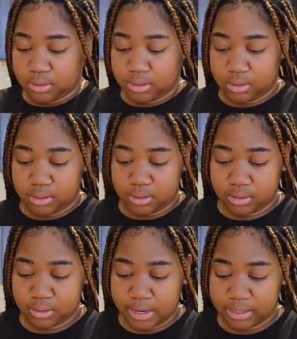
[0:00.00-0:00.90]

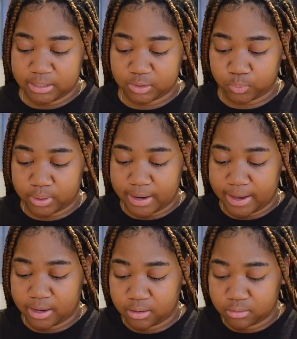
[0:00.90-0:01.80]
and it's what,
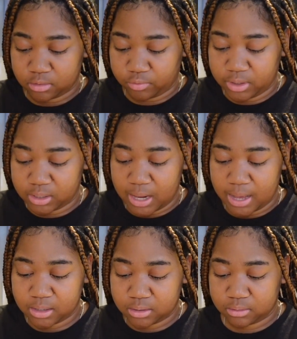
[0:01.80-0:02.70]
like 3
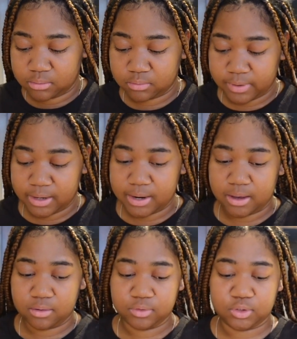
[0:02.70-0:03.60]
o'clock right
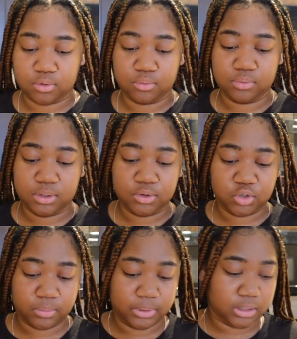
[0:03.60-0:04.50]
now, so dinner
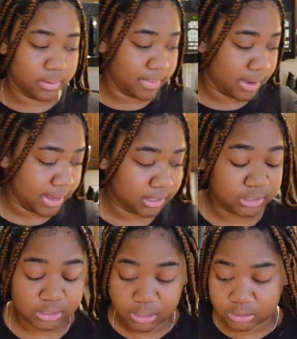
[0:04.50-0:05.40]
should be done by like
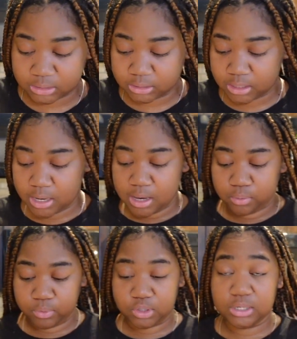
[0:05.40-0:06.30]
6,
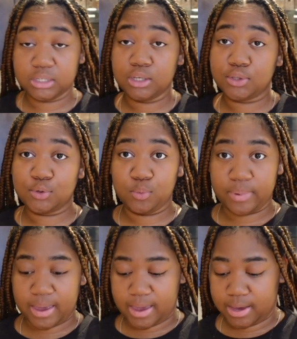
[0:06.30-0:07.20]
which isn't too
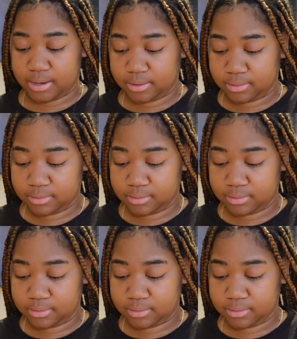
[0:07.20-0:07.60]
bad.